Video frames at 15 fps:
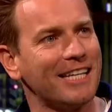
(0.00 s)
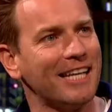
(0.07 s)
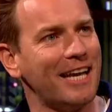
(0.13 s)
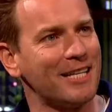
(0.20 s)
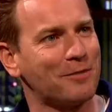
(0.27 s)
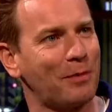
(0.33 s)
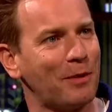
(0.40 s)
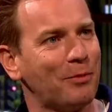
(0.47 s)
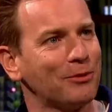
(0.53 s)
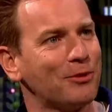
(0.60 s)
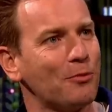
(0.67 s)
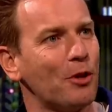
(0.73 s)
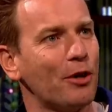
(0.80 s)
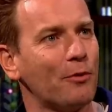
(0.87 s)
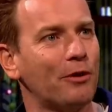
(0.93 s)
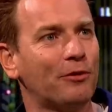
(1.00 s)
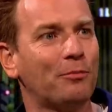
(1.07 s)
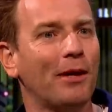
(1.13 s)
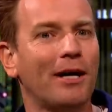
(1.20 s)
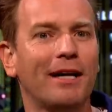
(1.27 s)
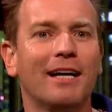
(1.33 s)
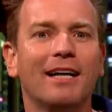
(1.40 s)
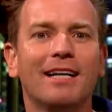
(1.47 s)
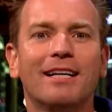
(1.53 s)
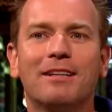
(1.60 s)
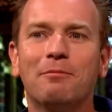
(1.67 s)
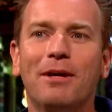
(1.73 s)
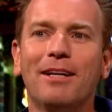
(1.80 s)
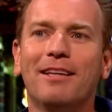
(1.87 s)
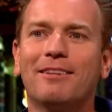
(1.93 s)
and less people to work with. By
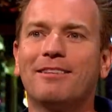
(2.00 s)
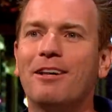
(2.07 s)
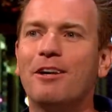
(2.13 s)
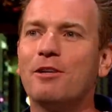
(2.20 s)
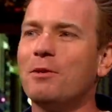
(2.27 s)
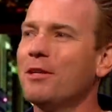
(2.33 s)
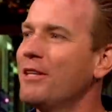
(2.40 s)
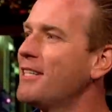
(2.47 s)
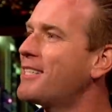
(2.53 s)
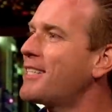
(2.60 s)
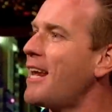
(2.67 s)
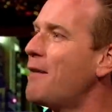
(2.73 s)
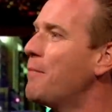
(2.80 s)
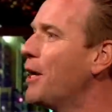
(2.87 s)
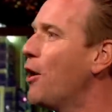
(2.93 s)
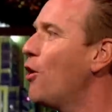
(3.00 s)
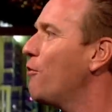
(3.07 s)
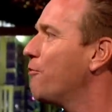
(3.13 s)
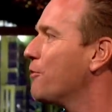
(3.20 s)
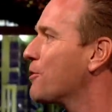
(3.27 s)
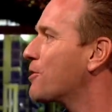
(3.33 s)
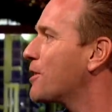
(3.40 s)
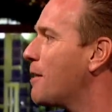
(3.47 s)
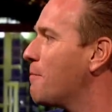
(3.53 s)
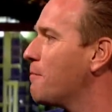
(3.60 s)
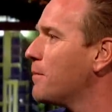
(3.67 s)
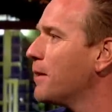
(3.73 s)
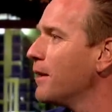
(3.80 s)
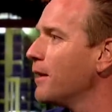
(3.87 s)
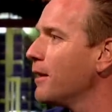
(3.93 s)
by the third one, they send me off on some.